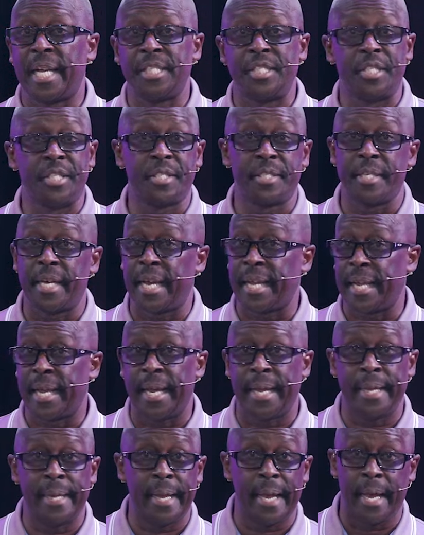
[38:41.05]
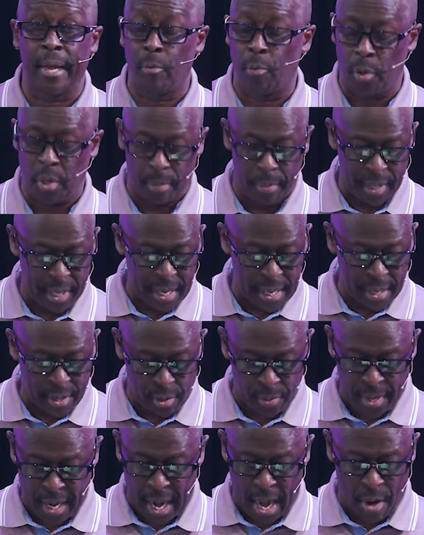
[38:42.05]
I want him to get
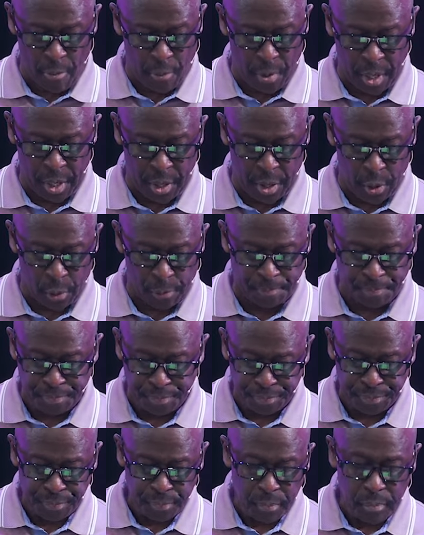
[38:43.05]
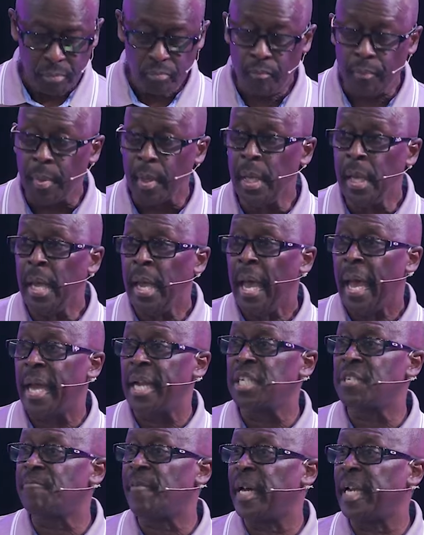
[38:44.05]
it, okay? I really do.
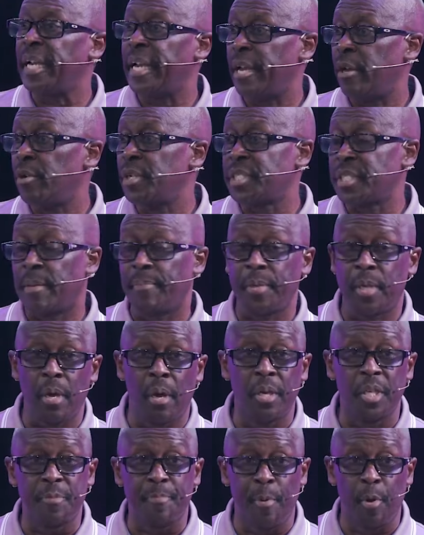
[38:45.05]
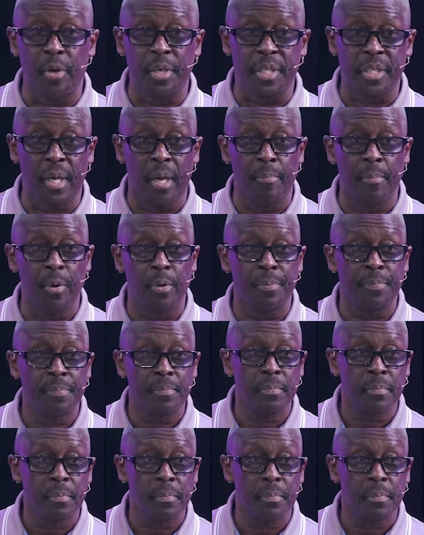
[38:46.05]
And it's funny, there is something called the spirit of slumber.